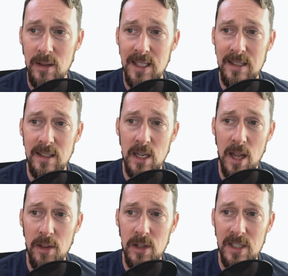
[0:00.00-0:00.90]
this is
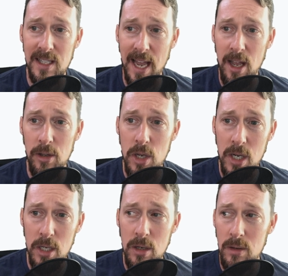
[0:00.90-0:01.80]
another style you
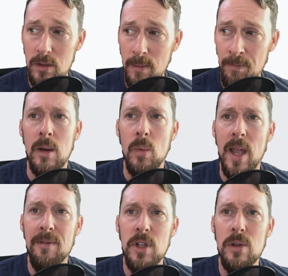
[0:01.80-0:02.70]
can use. We
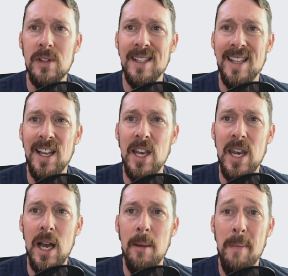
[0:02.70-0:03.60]
have to use this
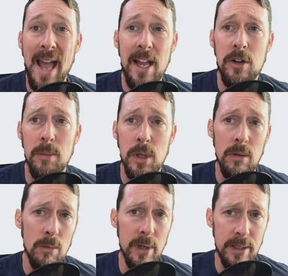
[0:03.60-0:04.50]
enum attribute,
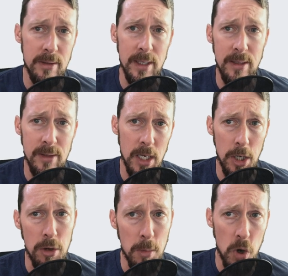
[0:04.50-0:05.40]
which is an
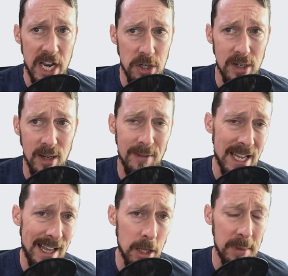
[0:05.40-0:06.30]
enumeration of
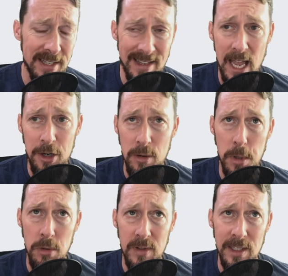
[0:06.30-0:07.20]
the element
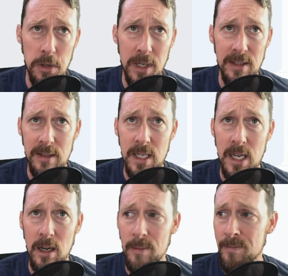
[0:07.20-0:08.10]
attributes, as you can see
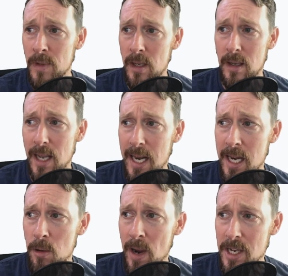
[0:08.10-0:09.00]
here. At
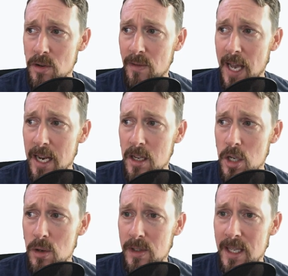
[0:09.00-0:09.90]
any rate, you've got to
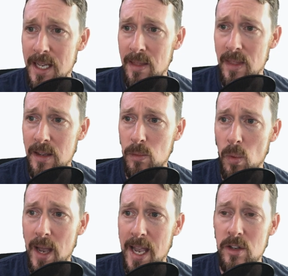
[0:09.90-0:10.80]
use it in this
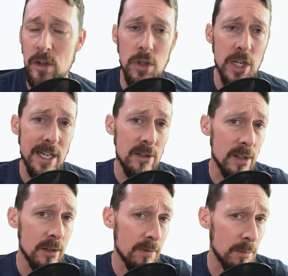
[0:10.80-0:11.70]
way to change
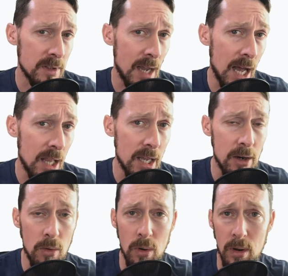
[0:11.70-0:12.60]
this from
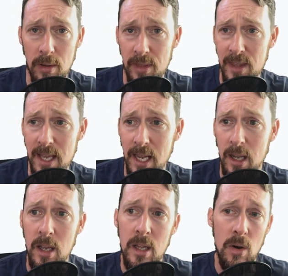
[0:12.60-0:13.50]
solid or
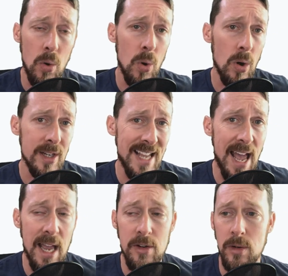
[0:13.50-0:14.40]
thick or
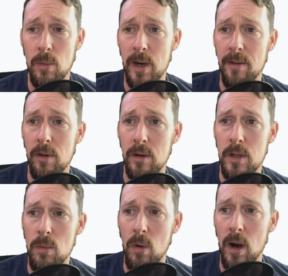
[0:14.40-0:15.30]
dashed or whatever
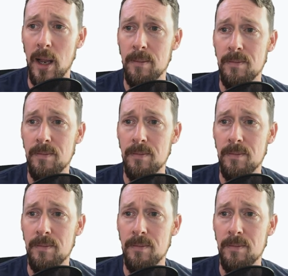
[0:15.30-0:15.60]
you want.